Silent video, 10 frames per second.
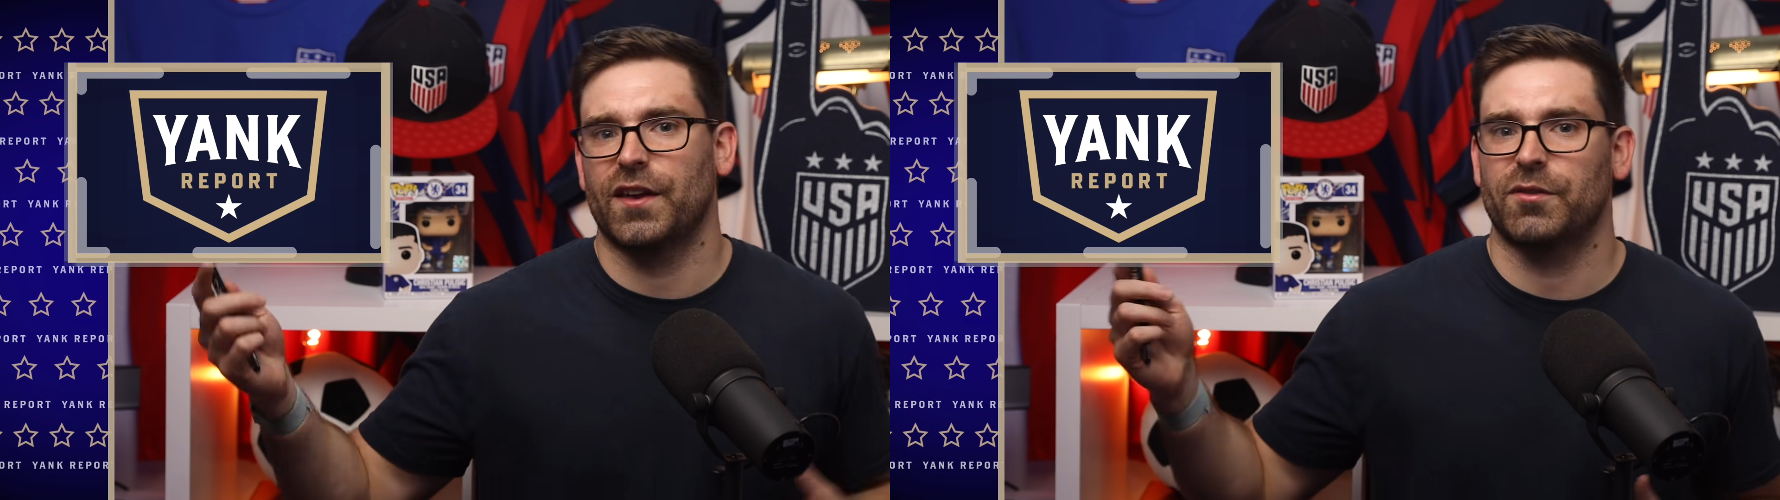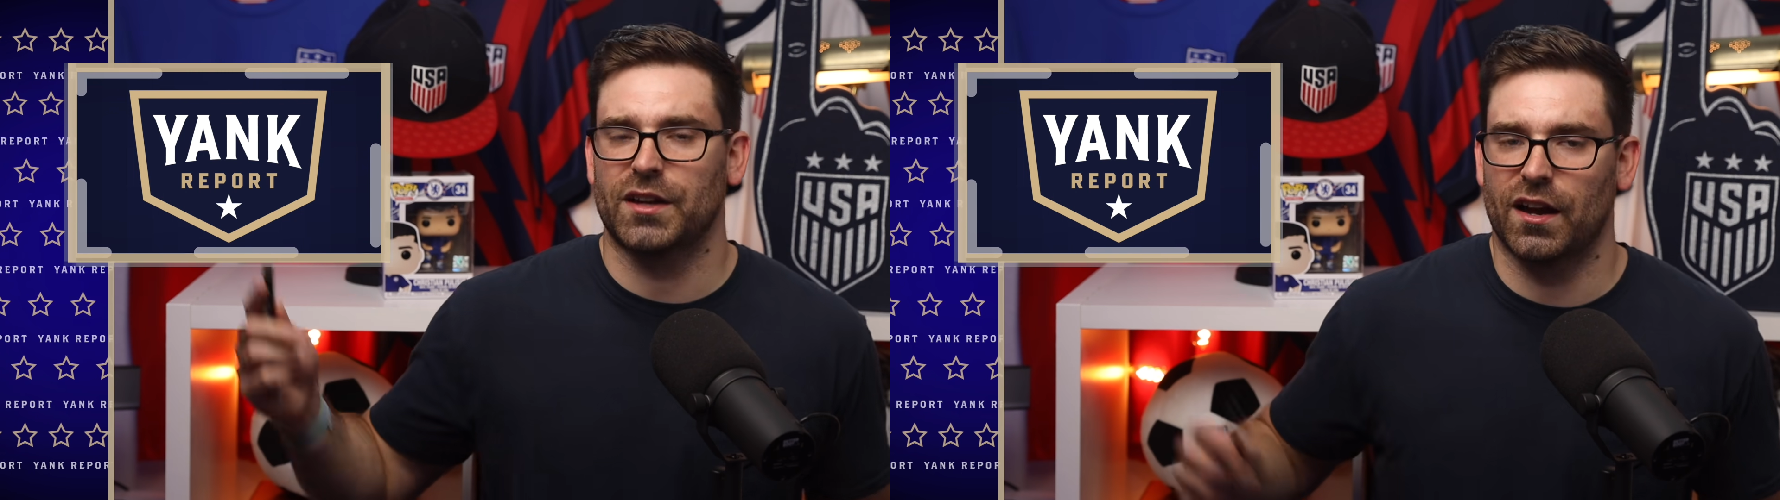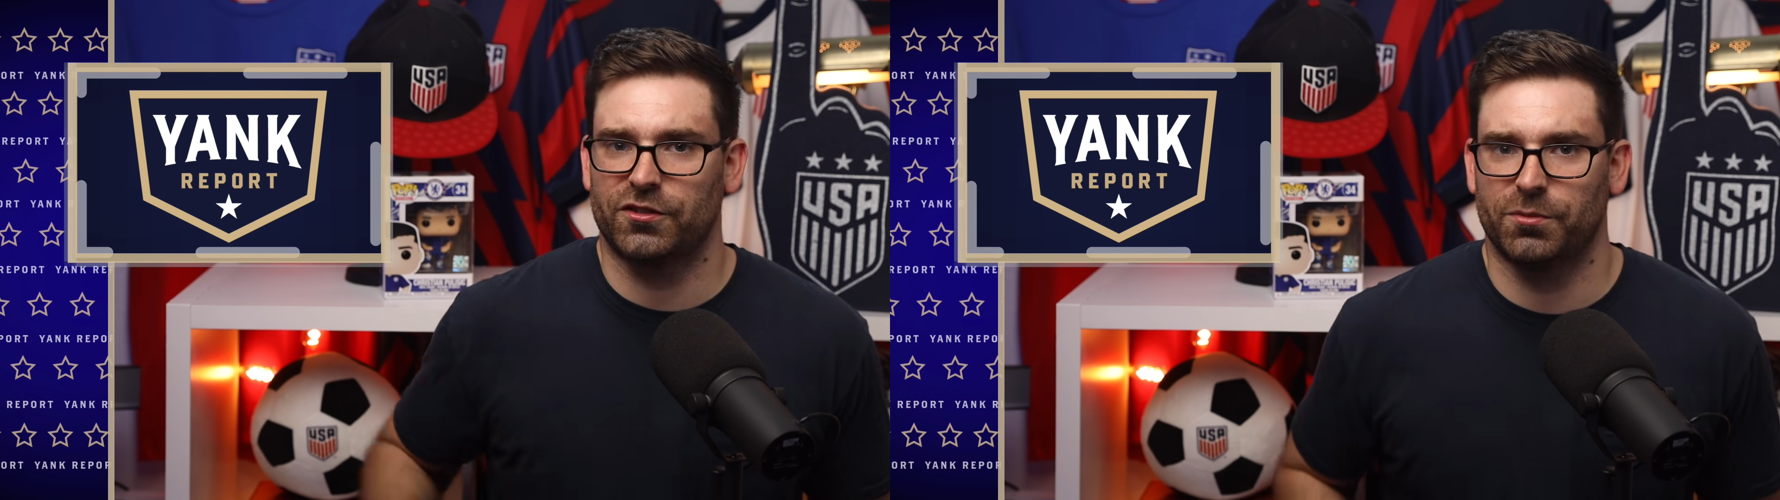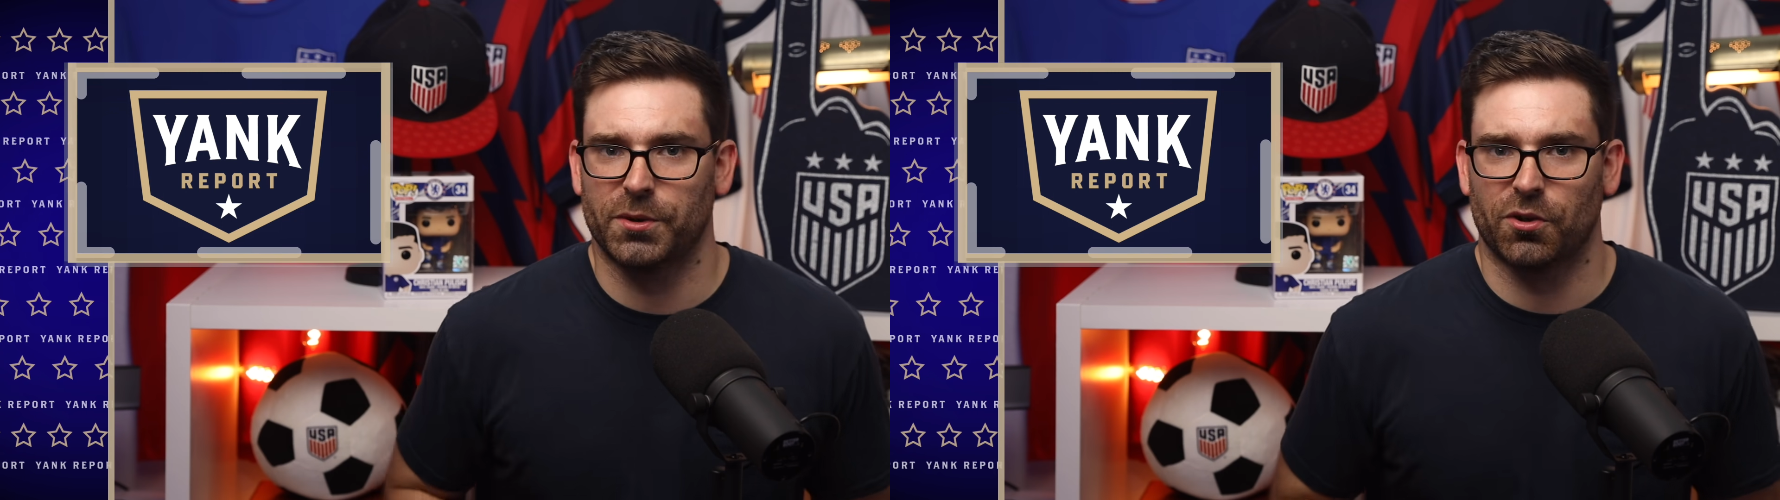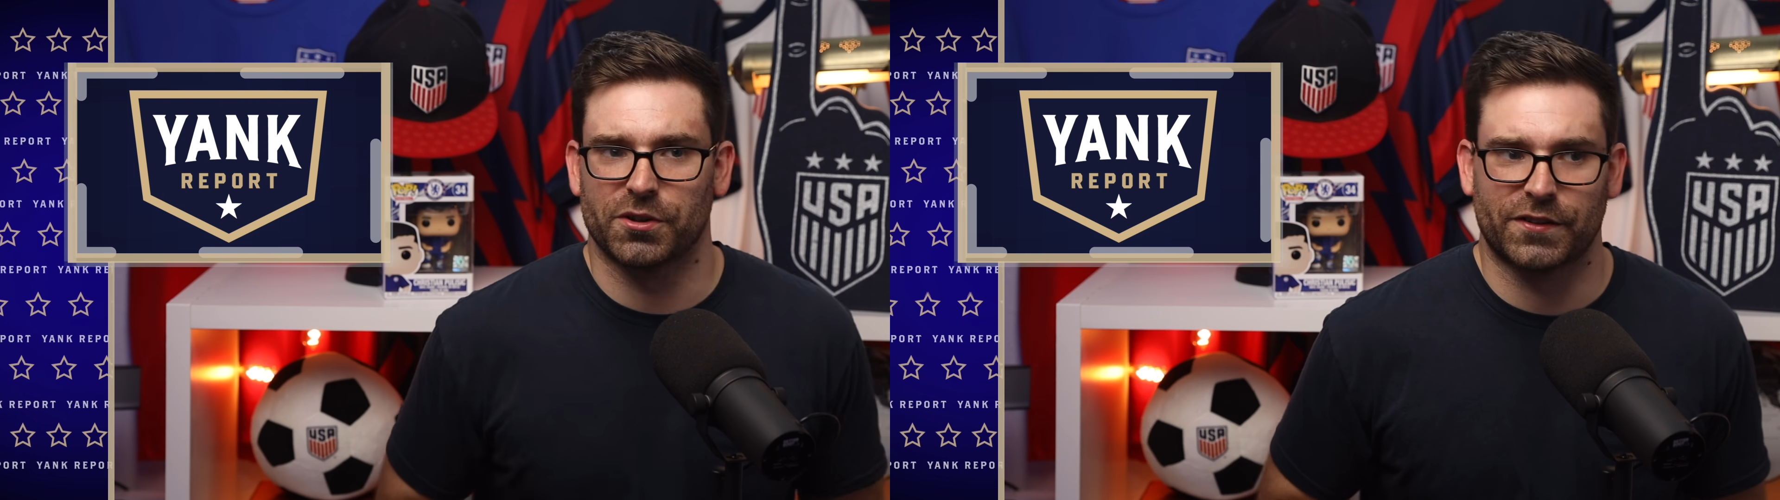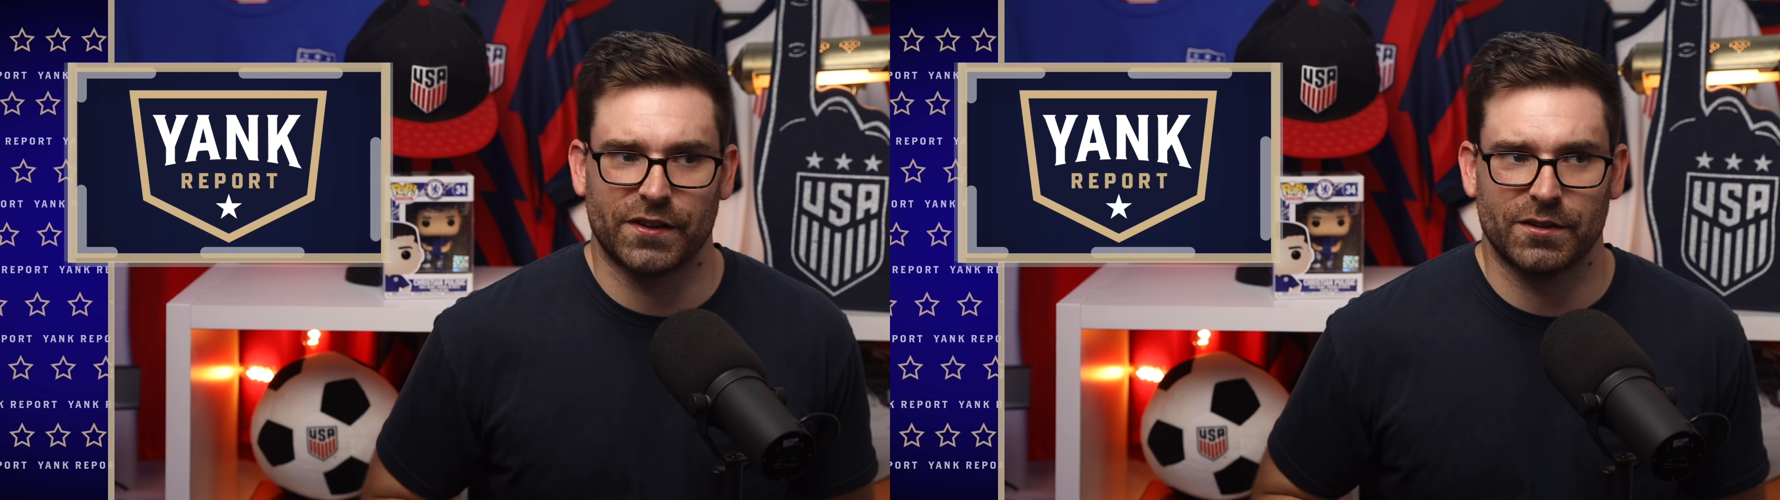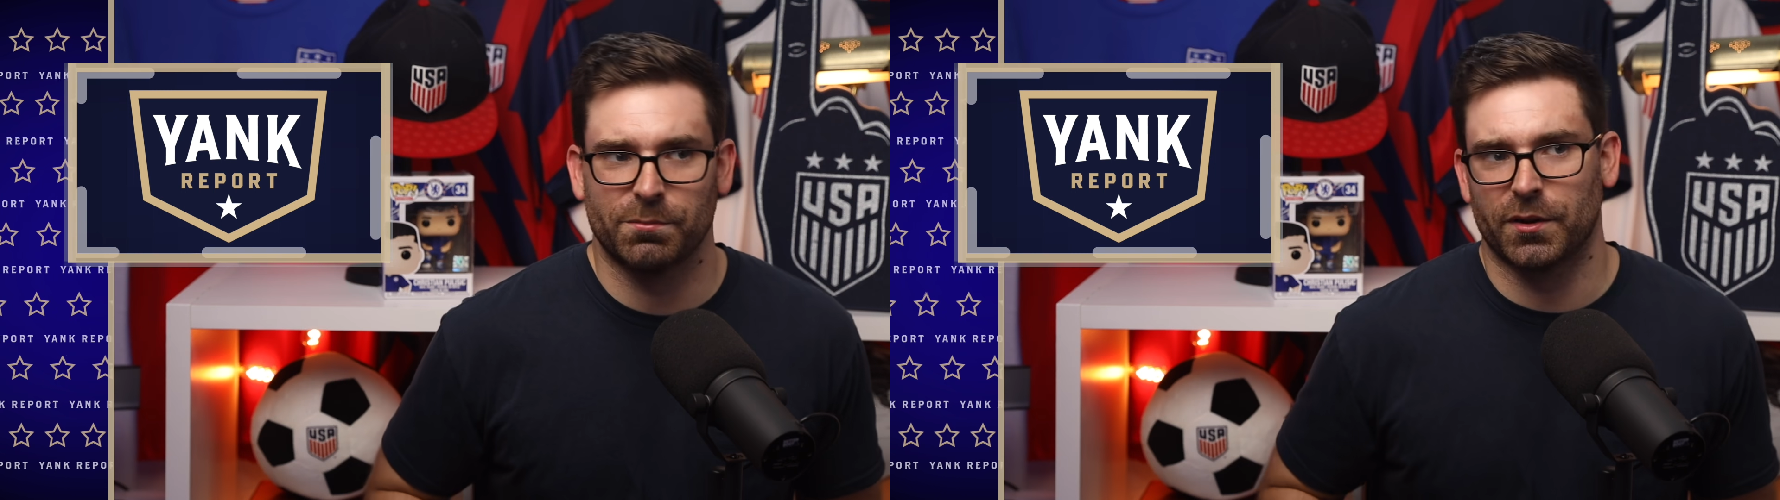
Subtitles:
7 guys should be on the team.